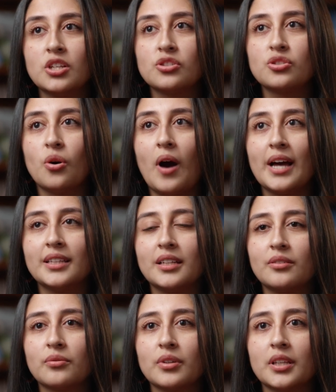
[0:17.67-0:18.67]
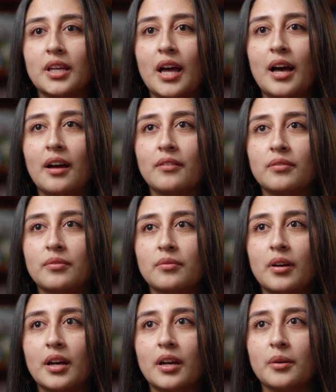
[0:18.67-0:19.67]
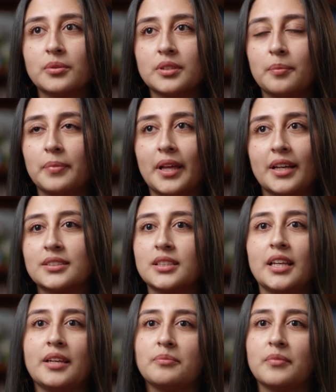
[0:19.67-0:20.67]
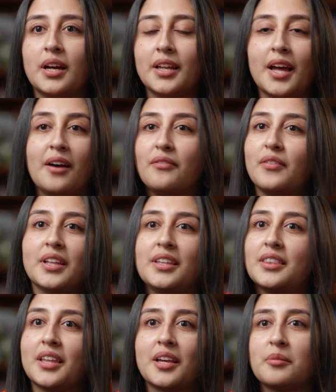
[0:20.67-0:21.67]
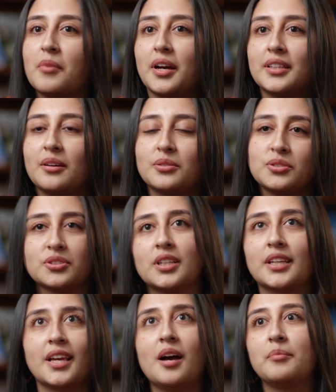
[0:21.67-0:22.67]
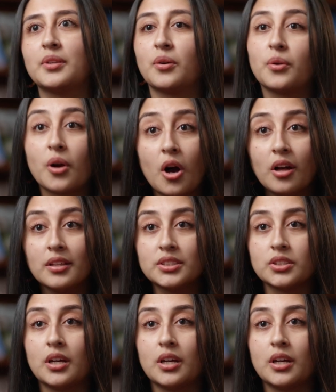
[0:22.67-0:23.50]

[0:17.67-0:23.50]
So I didn't really have, it was a blank slate. I didn't have anything in mind. I was just like, yeah, I'm gonna go to college.